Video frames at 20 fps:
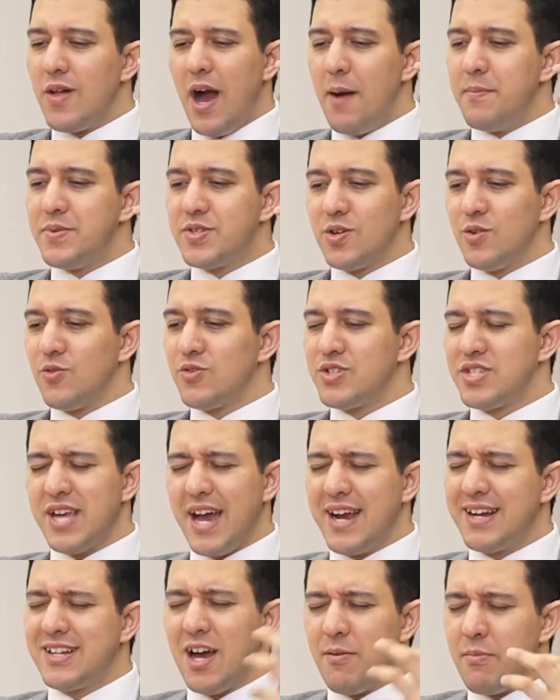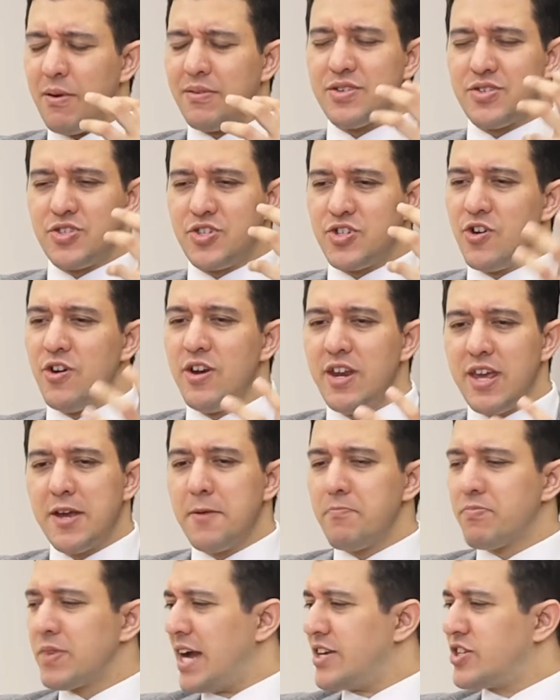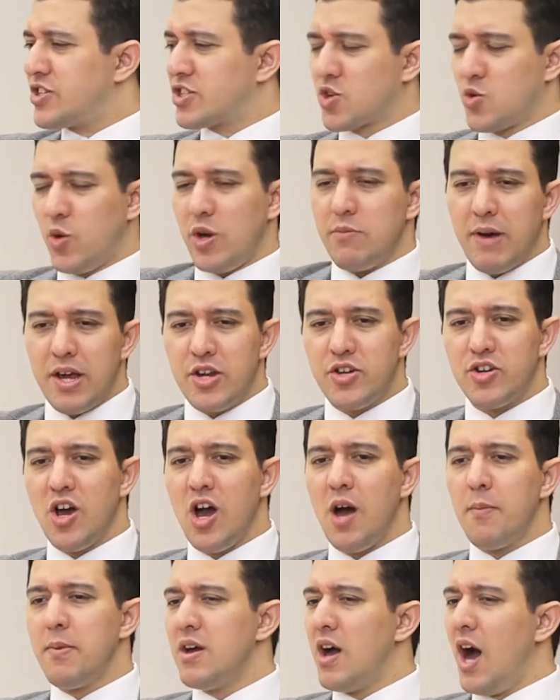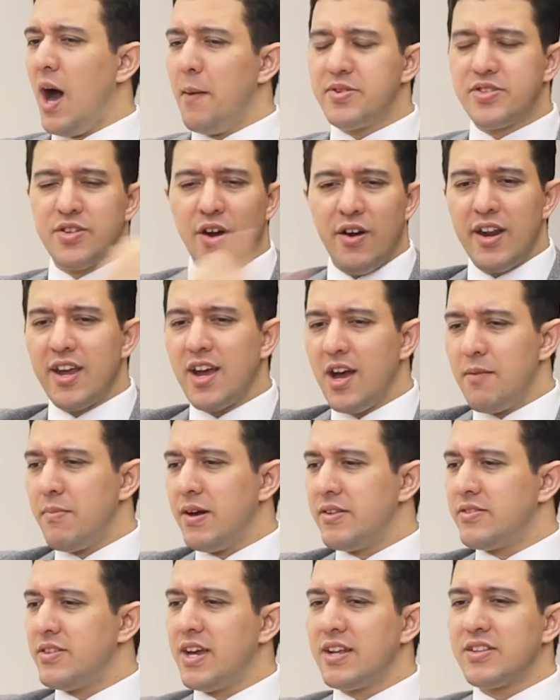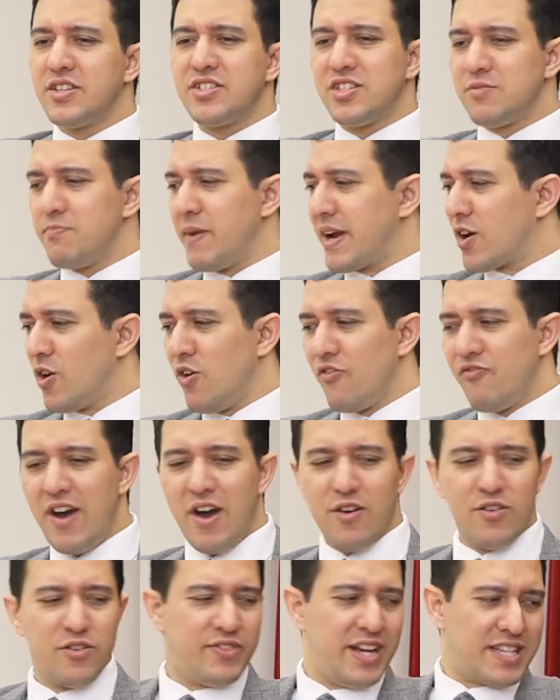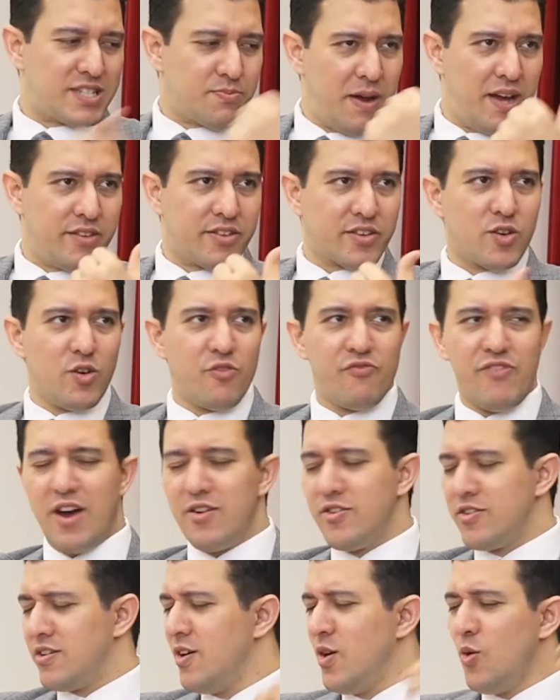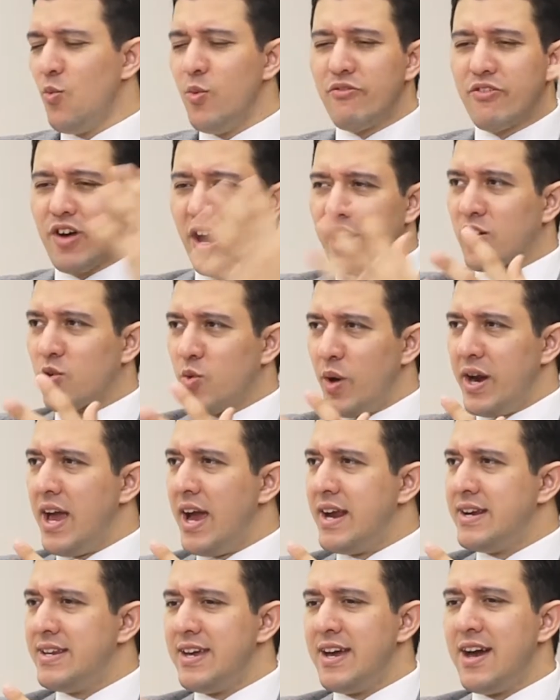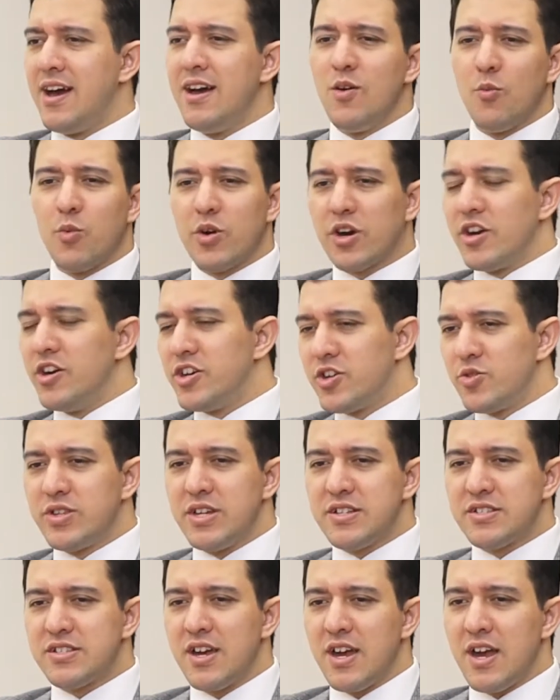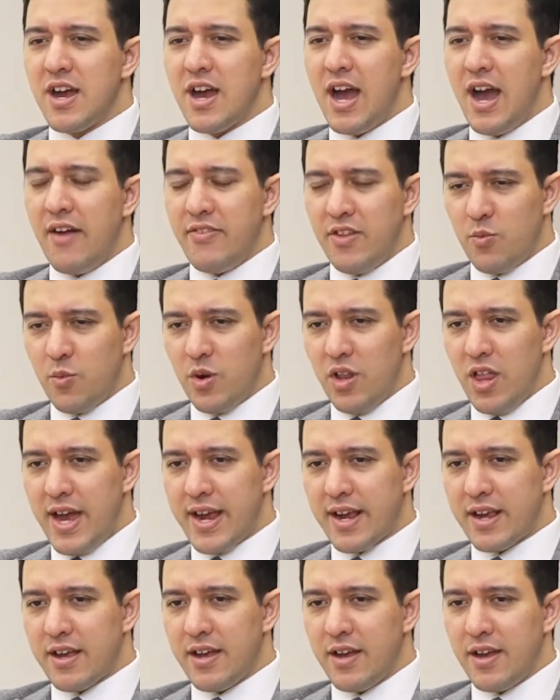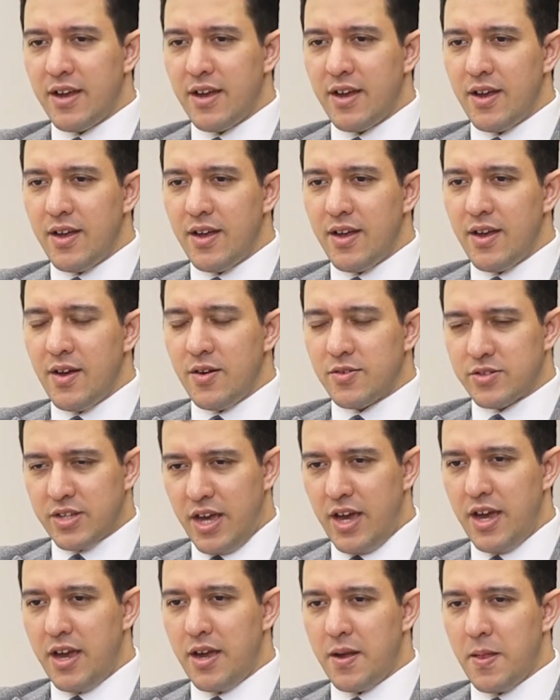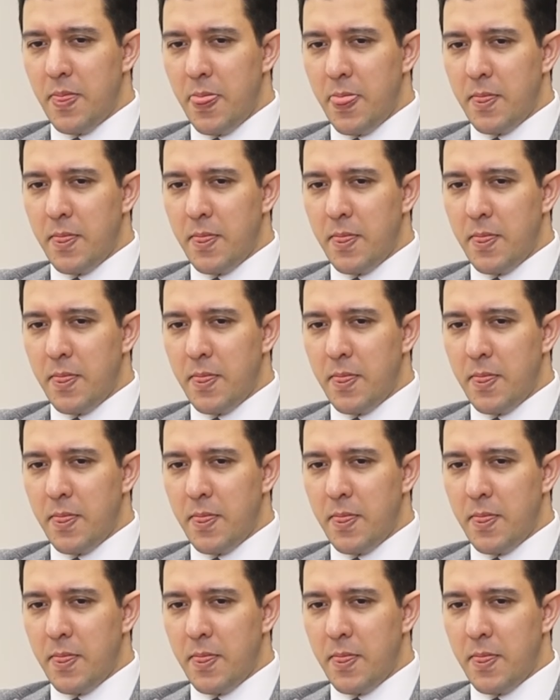I'm so psyched up about this journey. I just quit my job. I'm starting up my thing. This is my co-founder. That's my other co-founder. We've got a great idea. We're going to do this. And then we're like, okay,